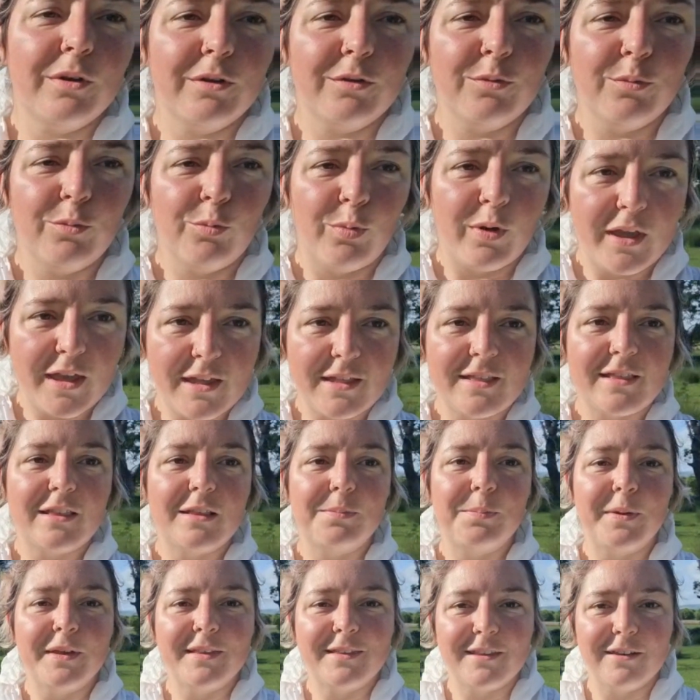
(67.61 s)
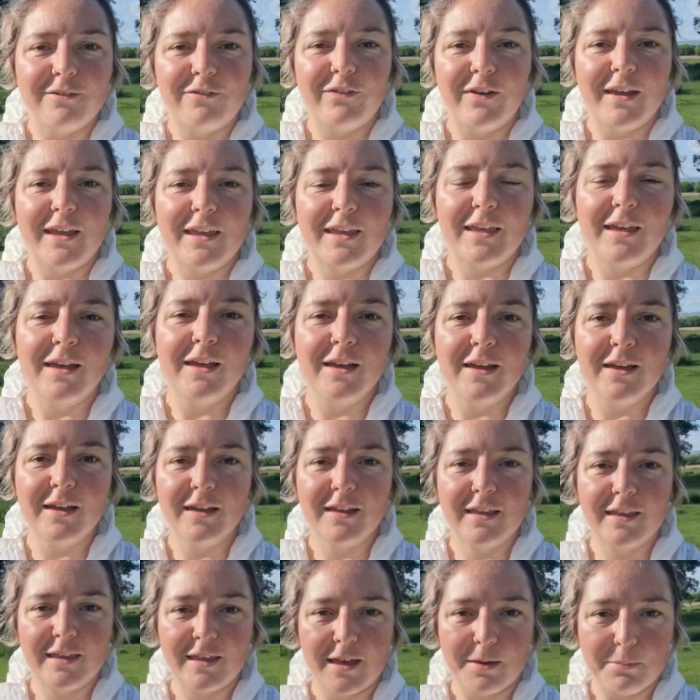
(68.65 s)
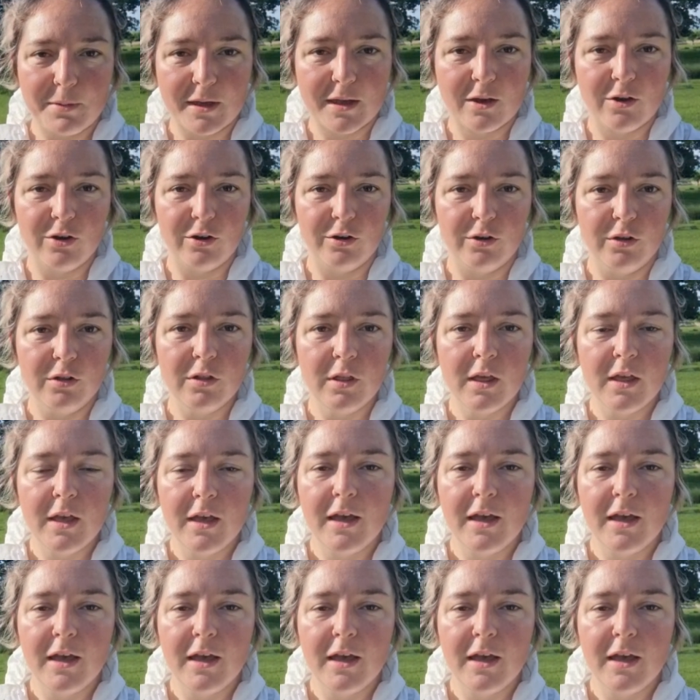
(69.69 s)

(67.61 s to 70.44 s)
weed-specific chemical,